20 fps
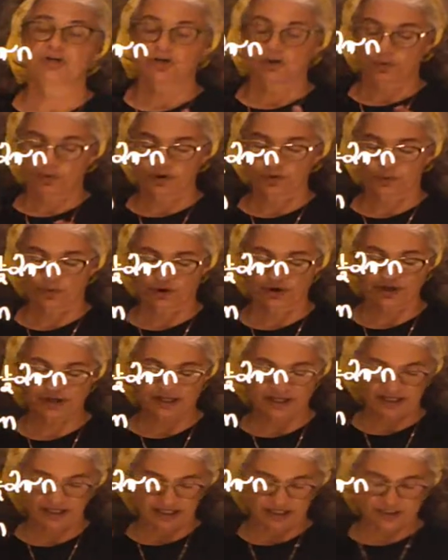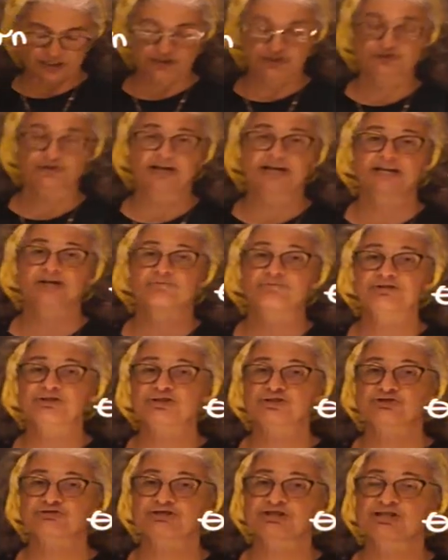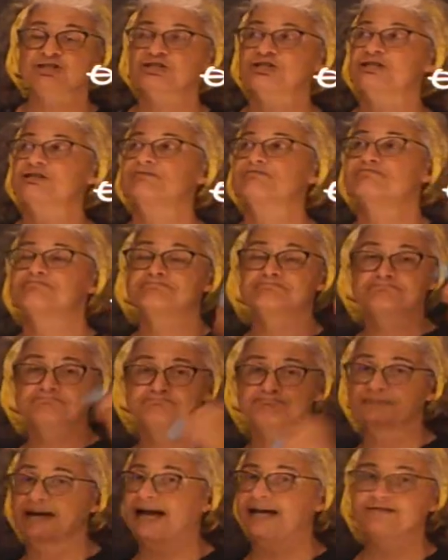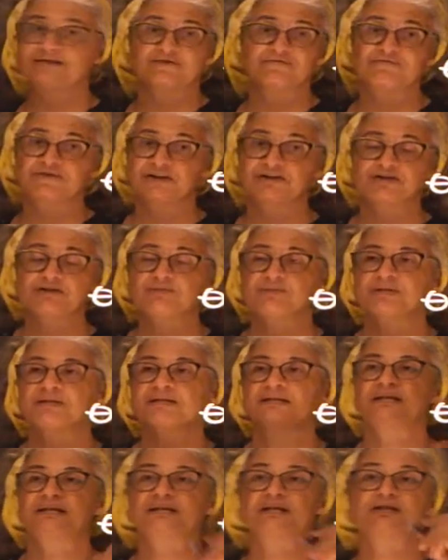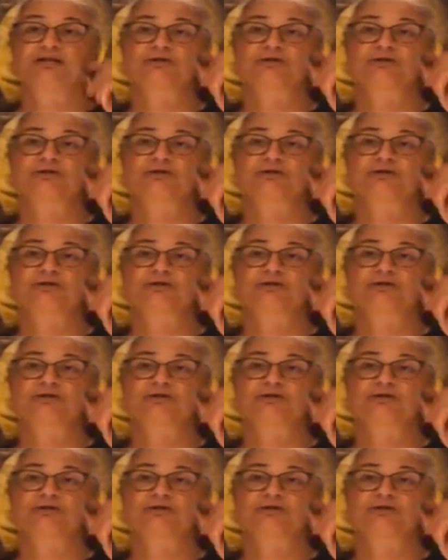we're working under a restriction. At the very beginning, the